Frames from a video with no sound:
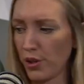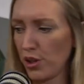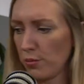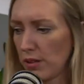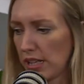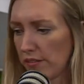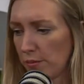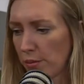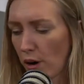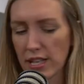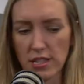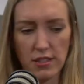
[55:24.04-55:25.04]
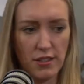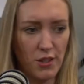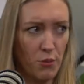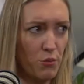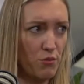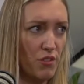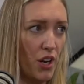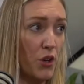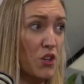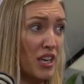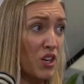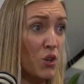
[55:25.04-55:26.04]
and you believe in Biden and you, you know,
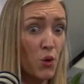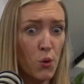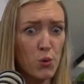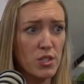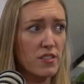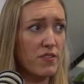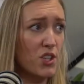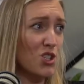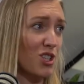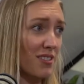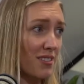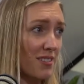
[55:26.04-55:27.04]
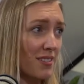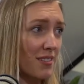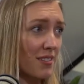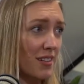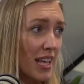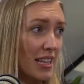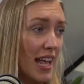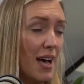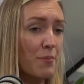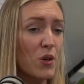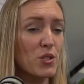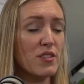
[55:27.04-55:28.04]
it can cause division in
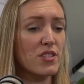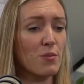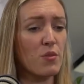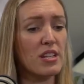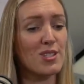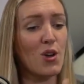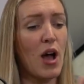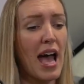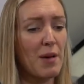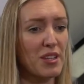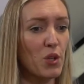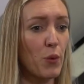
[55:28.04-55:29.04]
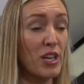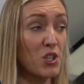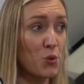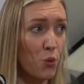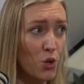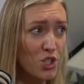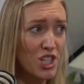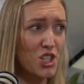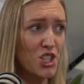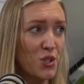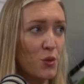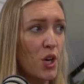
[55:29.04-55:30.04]
that because if something's not happening the way you want it
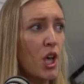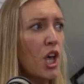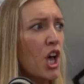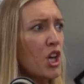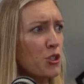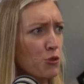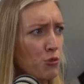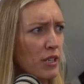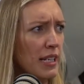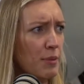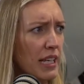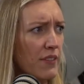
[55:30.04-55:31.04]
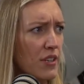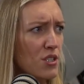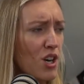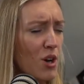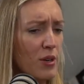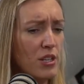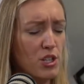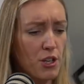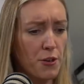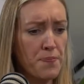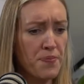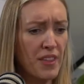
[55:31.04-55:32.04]
to and you really believe it's going to,
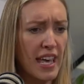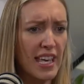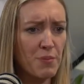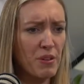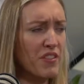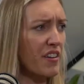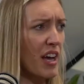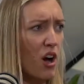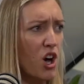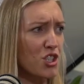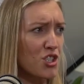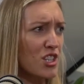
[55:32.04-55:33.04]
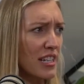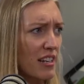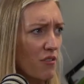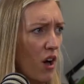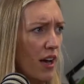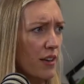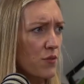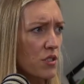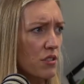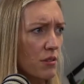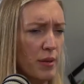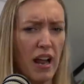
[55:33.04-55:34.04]
it can be very hard until it arrives.
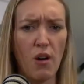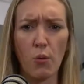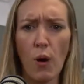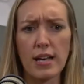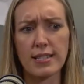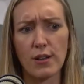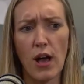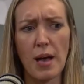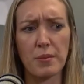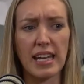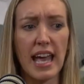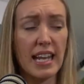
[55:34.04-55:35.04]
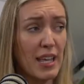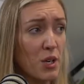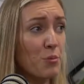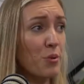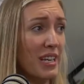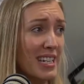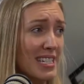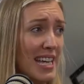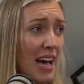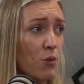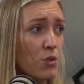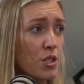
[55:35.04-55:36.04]
You'll be like, oh, why is it not happening yet? And it can bring in
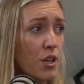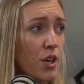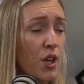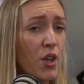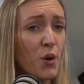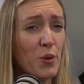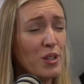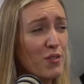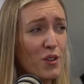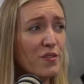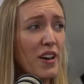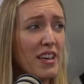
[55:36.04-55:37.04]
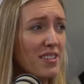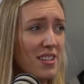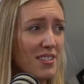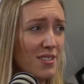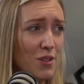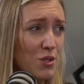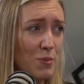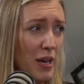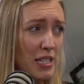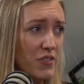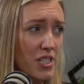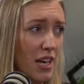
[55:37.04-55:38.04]
doubt. When you've got faith, there's no
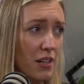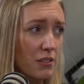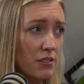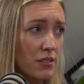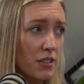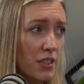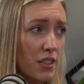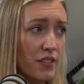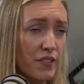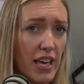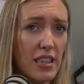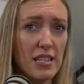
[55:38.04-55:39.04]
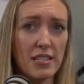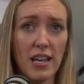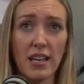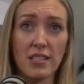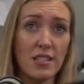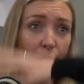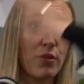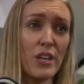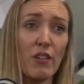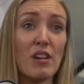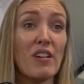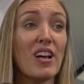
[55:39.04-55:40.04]
space for doubt faith is like something
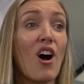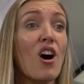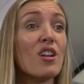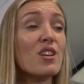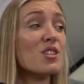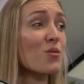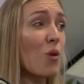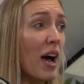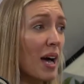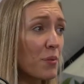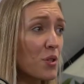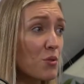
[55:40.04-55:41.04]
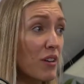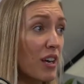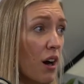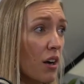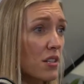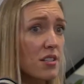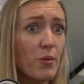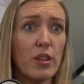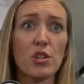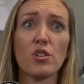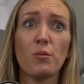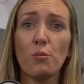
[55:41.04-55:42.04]
great, regardless of what happens, regardless of
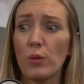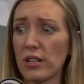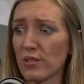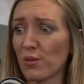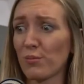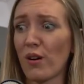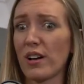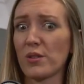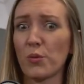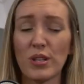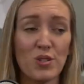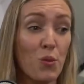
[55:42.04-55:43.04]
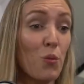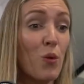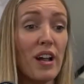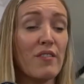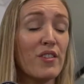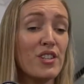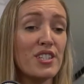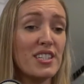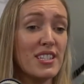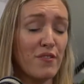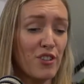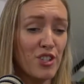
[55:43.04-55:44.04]
whether Trump wins or Biden wins or whatever the
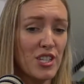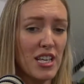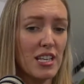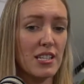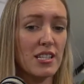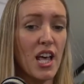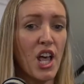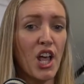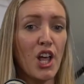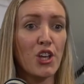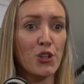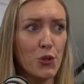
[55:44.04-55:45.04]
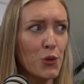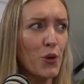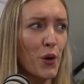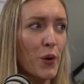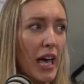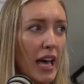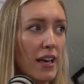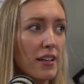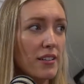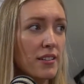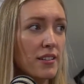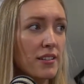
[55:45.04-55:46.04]
difference is, you're okay.
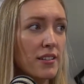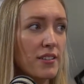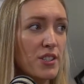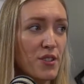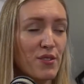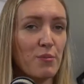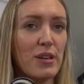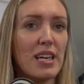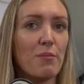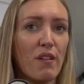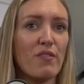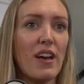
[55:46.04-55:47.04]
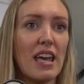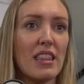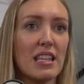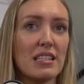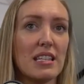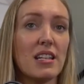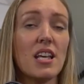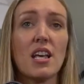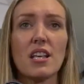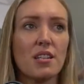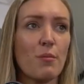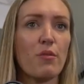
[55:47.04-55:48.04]
So for me, my faith is in
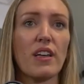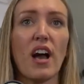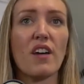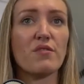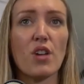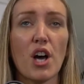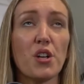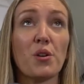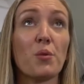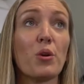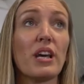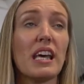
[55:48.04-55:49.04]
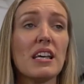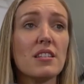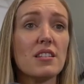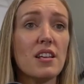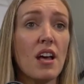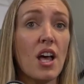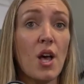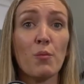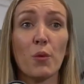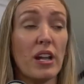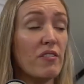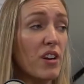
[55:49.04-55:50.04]
something I'm, I do not know what it is,
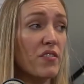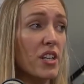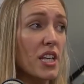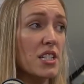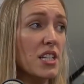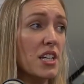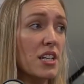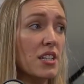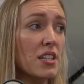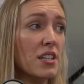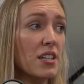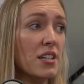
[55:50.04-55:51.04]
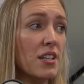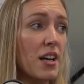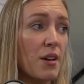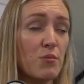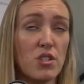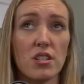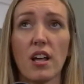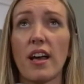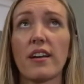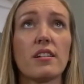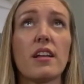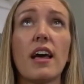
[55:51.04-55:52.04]
but whenever I've needed it, I'm just
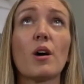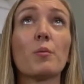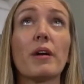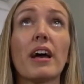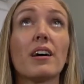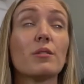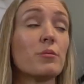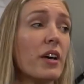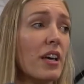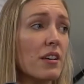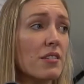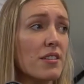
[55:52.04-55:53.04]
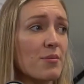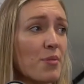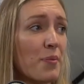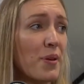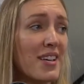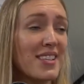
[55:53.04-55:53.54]
like, help me out, mate, because I'm a bit